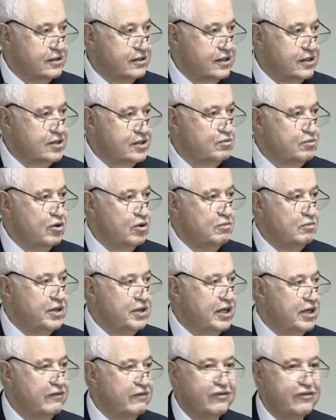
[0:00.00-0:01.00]
This will
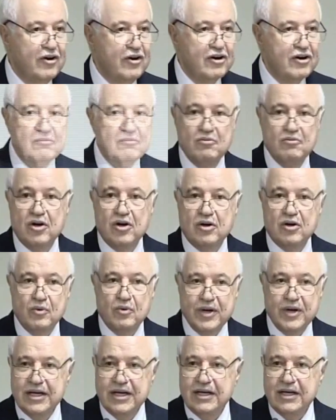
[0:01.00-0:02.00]
be a forum where
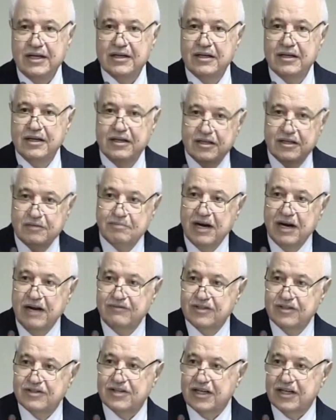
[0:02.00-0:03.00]
we in the
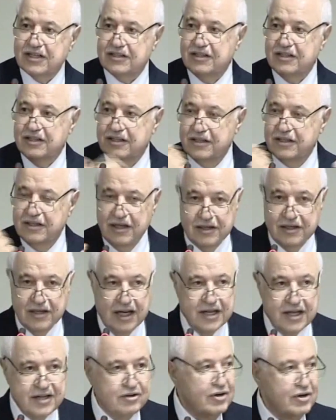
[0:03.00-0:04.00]
private sector, the